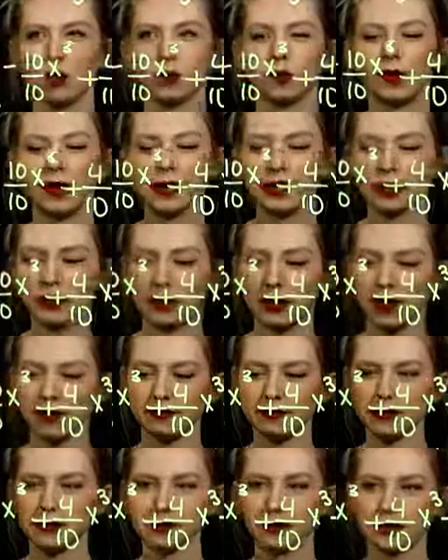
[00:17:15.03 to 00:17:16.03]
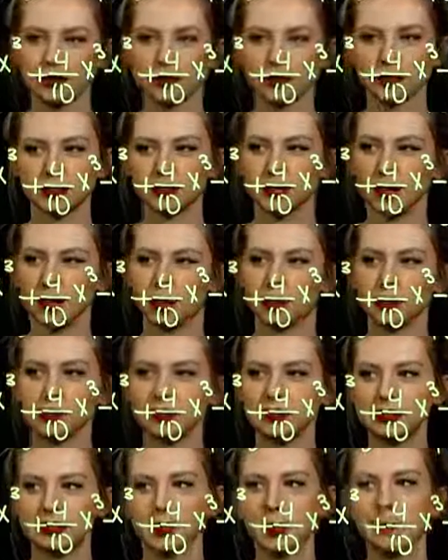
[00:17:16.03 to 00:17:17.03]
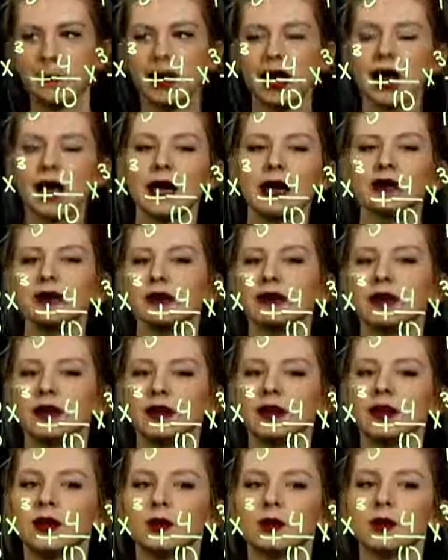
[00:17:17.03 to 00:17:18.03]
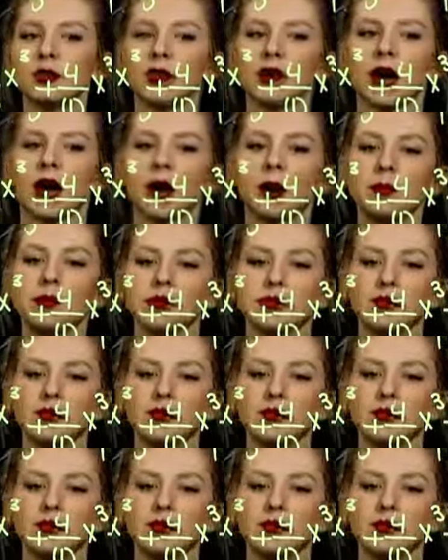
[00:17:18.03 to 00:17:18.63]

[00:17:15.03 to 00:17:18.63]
Write out every single step. We need to combine with common